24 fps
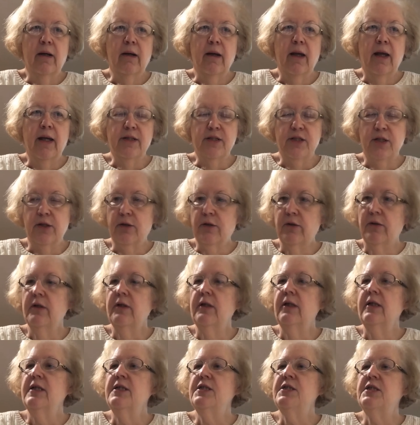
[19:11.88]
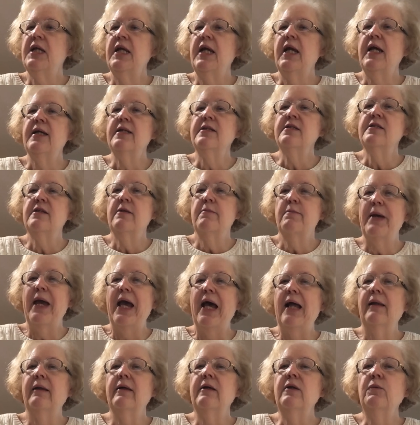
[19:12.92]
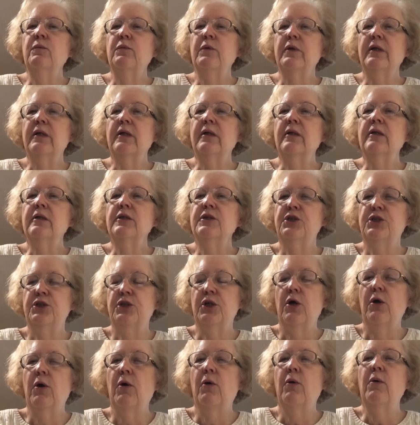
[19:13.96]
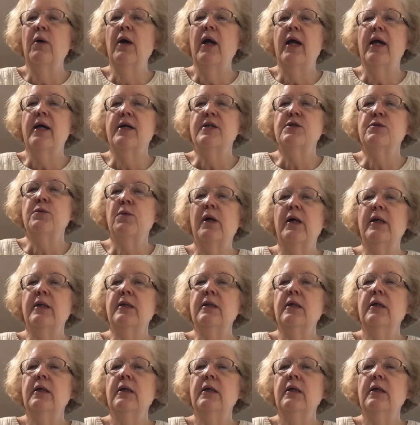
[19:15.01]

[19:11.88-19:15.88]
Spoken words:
as it currently stands, the ballot will show as what